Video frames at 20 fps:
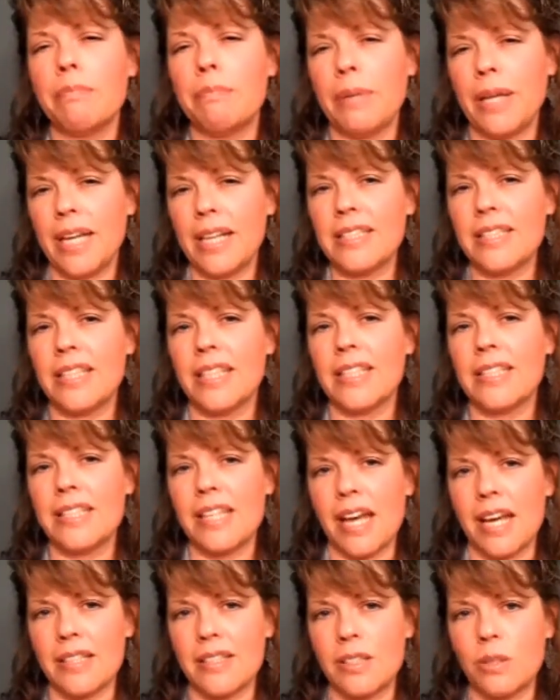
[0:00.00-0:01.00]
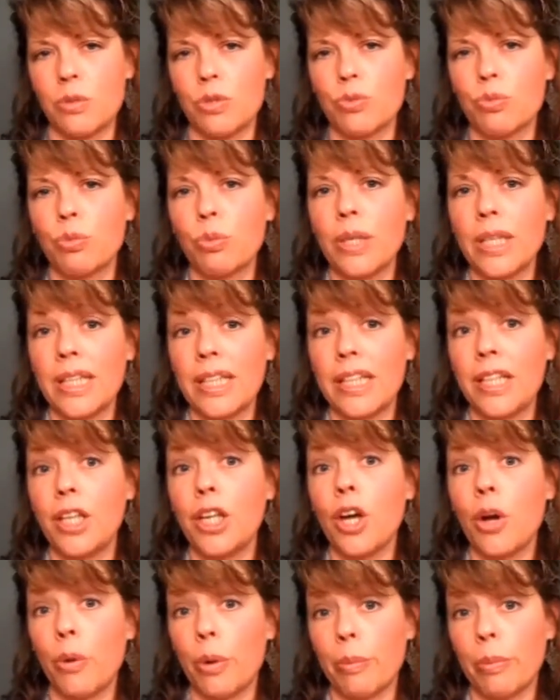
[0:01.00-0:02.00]
big success that was really
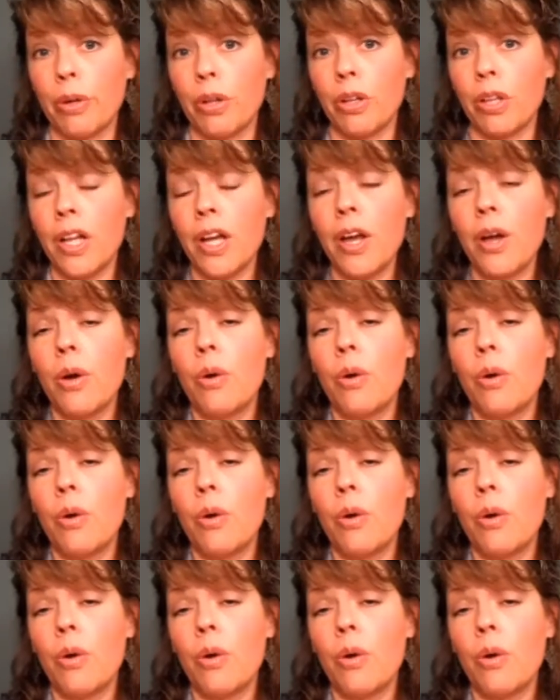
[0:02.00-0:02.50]
notable